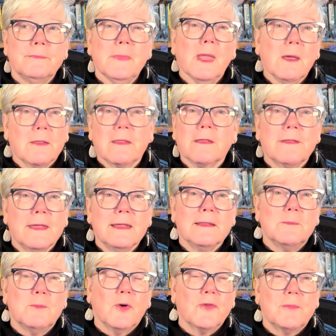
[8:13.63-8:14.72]
The thing
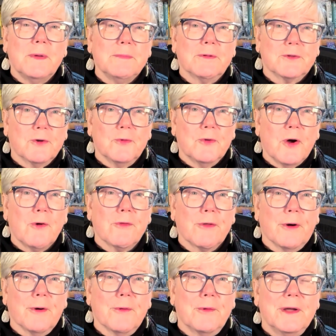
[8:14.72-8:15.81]
that most people don't know,
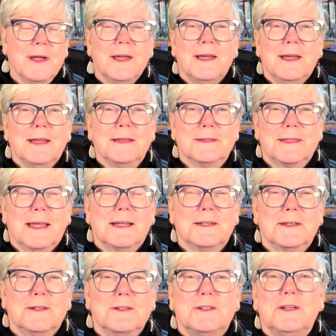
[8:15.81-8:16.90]
though, is that
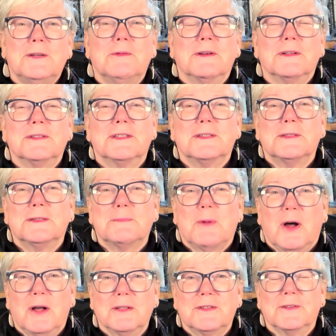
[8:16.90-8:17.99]
she was
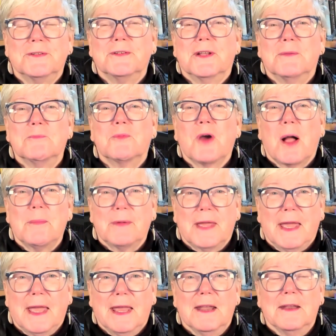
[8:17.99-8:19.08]
sponsored and
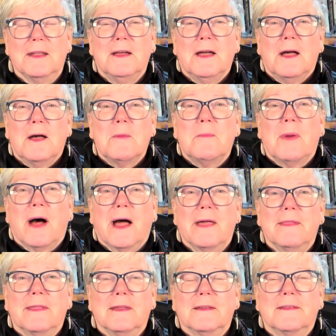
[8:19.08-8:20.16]
propagated by
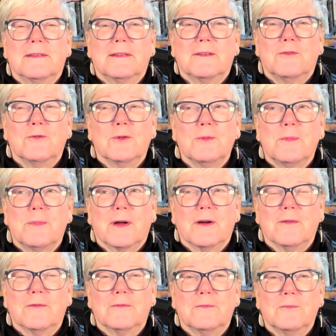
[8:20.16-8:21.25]
this group
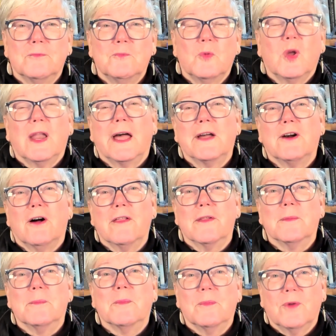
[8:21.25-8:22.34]
of, well, I call
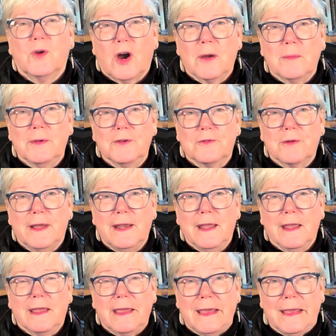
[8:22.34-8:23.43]
them carbon
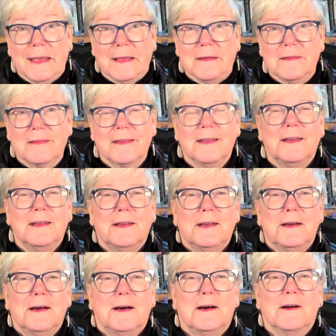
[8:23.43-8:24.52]
trading kings,
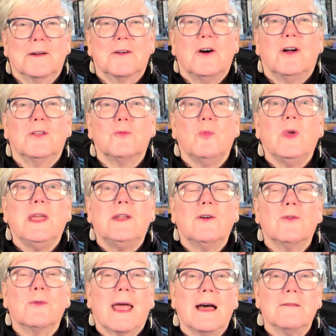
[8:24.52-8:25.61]
called We
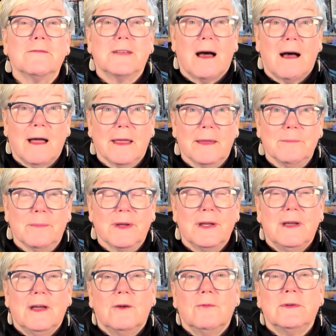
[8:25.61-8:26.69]
Don't Have Time,
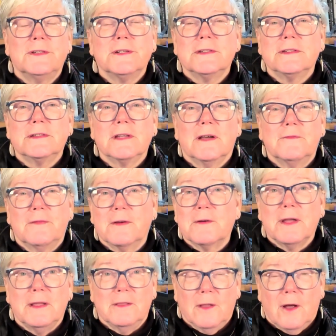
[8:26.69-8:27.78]
which is a
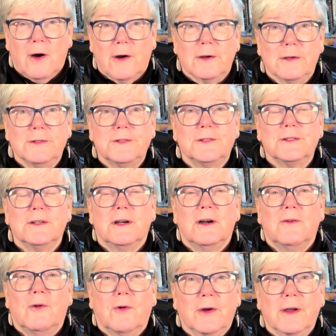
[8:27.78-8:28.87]
very large
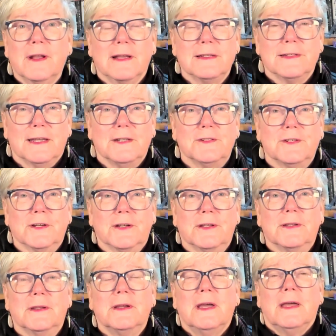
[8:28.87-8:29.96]

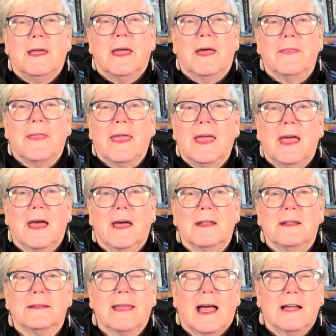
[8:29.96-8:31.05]
organization. And they had
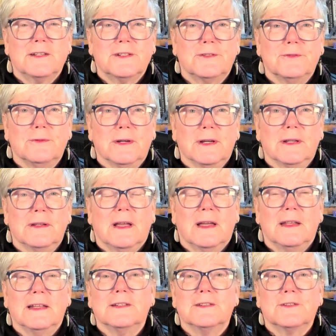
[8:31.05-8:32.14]
attached to it
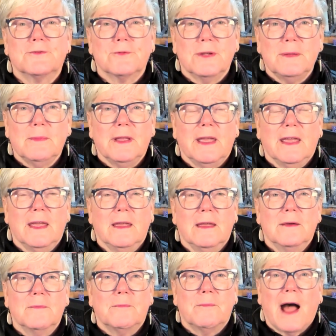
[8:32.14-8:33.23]
an extremely
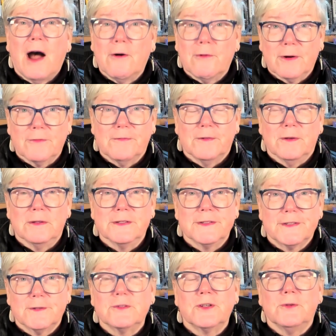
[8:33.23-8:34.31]
powerful
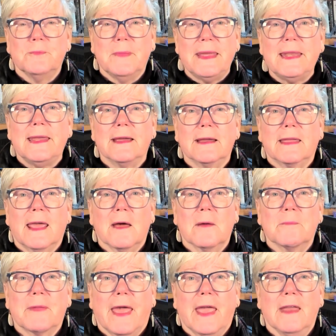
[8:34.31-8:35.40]
social media
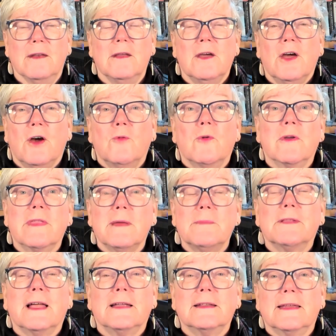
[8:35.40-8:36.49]
campaign where they
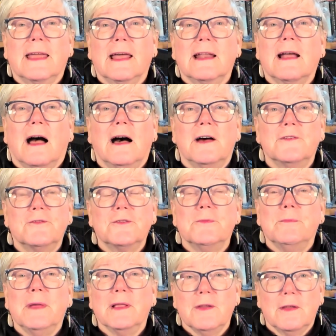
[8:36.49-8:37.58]
planned to get 100
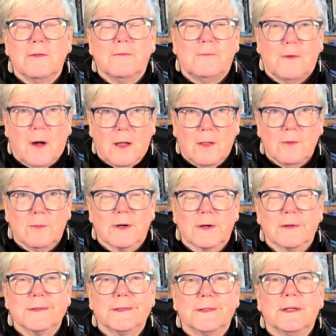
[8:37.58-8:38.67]
million followers